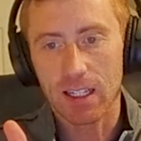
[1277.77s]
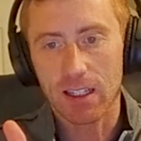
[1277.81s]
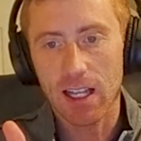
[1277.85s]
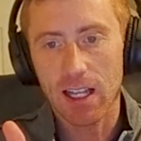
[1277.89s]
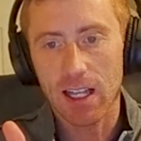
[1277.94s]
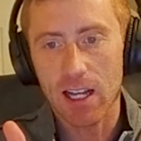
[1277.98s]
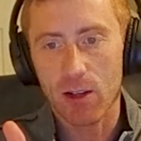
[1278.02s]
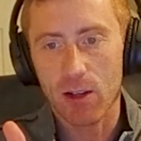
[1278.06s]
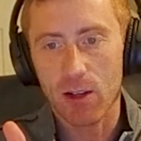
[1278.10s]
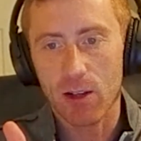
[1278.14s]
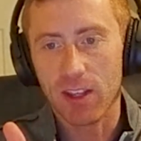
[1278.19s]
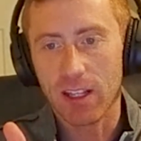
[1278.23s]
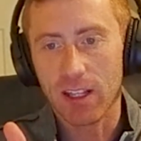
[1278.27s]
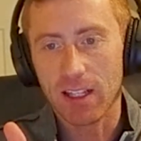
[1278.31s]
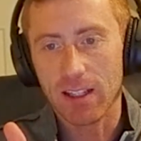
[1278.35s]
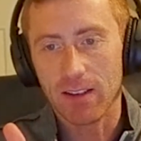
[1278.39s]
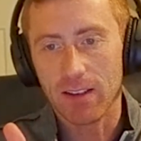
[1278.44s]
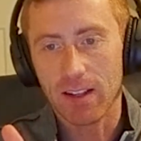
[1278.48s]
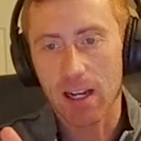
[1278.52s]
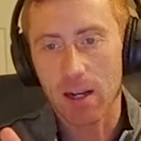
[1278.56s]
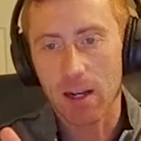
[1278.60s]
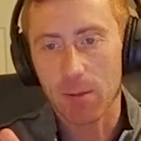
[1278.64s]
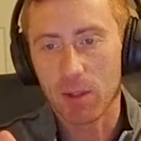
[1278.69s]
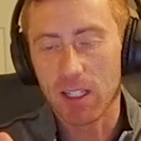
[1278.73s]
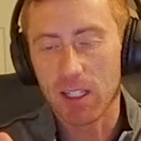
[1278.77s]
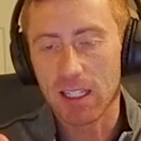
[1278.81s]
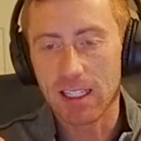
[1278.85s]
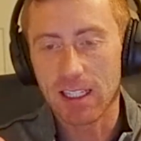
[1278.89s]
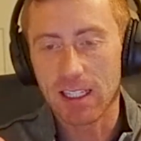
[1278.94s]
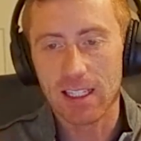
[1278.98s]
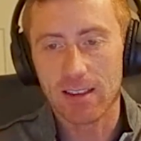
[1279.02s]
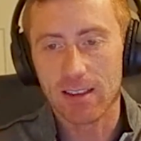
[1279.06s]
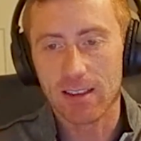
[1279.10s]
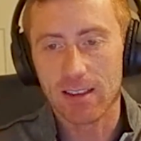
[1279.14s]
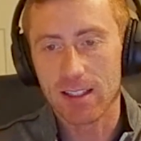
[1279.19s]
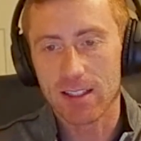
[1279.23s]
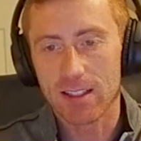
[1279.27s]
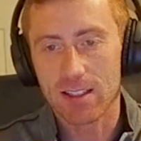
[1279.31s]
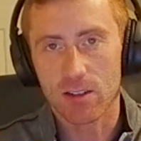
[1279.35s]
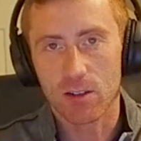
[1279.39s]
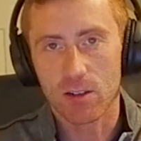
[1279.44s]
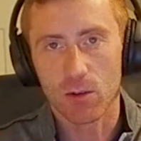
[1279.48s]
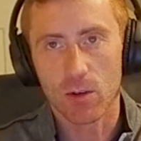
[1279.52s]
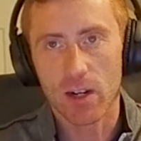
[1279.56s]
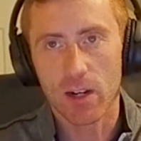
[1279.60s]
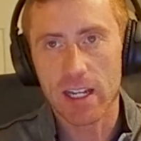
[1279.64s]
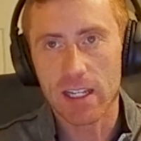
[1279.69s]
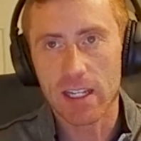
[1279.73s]
cloud thinking that I'm going to get this
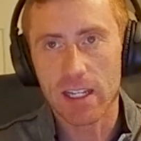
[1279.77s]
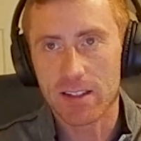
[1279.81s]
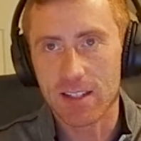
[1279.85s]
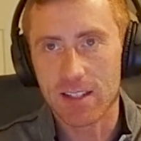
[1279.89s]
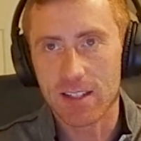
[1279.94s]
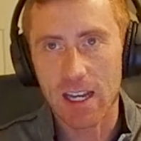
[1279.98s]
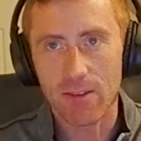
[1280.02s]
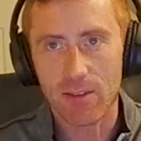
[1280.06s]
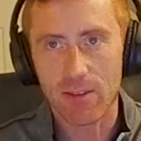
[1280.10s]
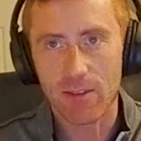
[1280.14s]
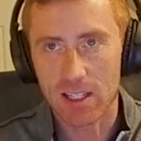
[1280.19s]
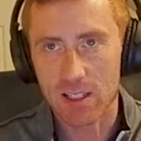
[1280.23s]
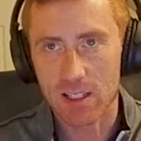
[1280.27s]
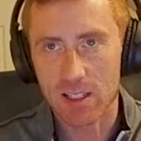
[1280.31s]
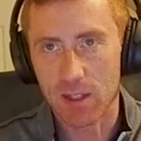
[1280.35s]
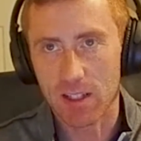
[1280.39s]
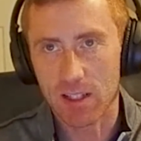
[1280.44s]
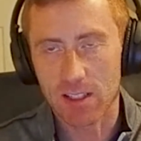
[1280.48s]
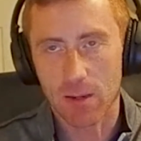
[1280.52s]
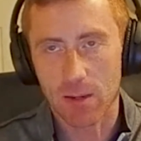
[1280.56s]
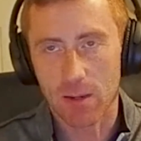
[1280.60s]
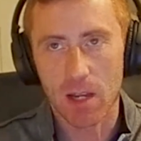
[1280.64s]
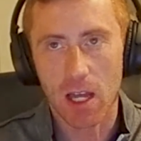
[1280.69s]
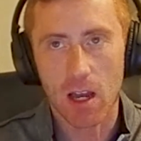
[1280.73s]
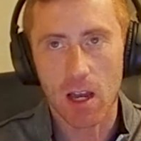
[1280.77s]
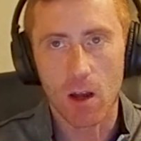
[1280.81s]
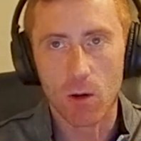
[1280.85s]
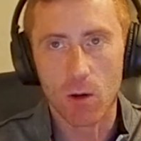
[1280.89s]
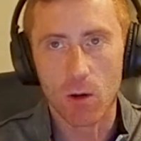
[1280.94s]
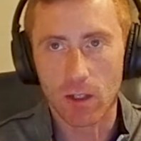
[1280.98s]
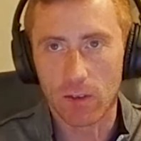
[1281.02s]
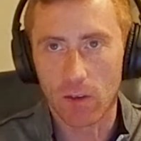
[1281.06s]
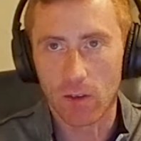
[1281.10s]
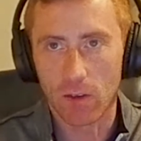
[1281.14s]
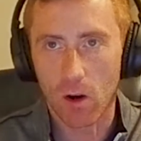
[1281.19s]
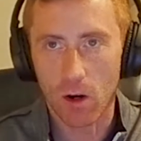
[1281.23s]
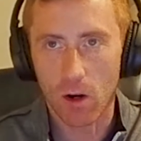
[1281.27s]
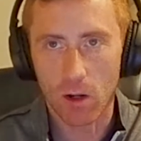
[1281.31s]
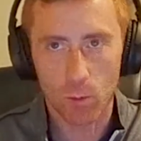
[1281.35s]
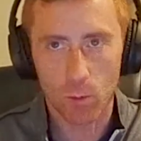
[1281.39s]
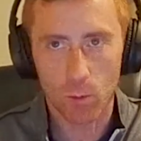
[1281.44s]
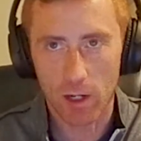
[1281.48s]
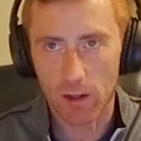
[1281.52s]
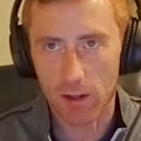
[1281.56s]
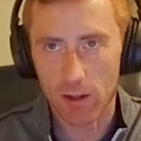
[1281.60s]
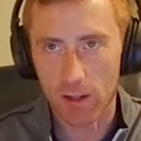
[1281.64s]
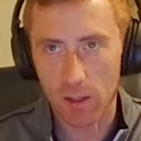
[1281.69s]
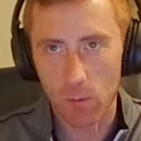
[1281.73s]
great savings because I'm not owning the
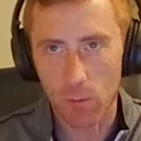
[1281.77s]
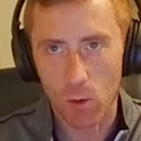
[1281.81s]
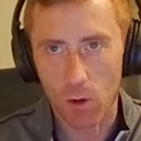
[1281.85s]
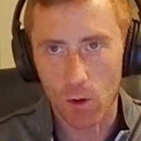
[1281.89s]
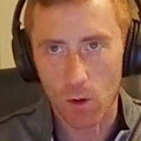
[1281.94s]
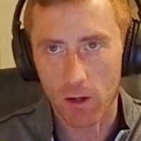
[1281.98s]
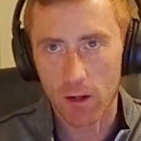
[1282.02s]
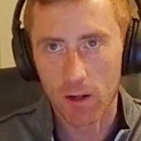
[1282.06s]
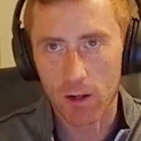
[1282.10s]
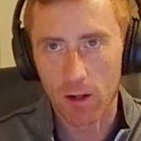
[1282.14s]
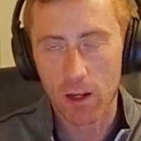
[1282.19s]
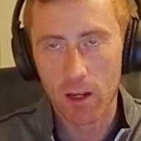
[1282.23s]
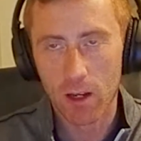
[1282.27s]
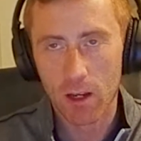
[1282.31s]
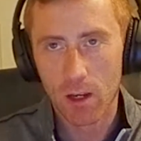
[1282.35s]
hardware anymore,